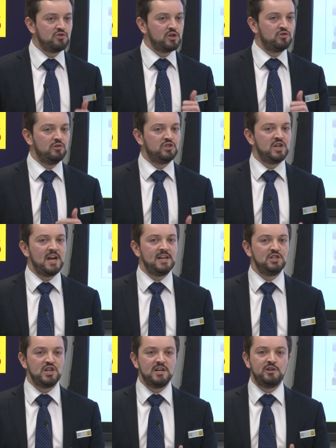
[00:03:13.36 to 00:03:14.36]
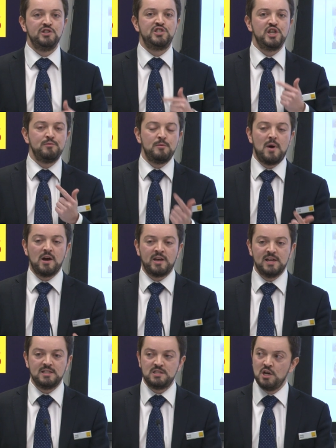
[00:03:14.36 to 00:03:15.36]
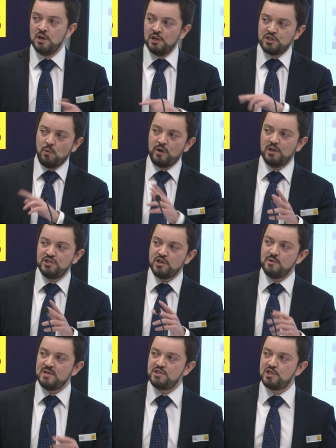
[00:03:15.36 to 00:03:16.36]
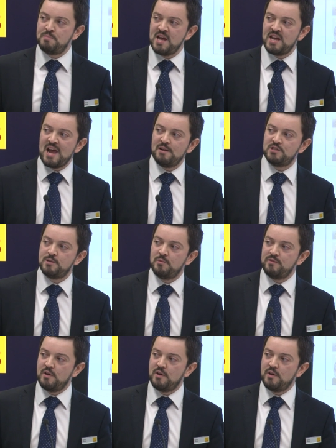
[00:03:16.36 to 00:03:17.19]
structural change in consumer markets. So what I'll do is just pick out some of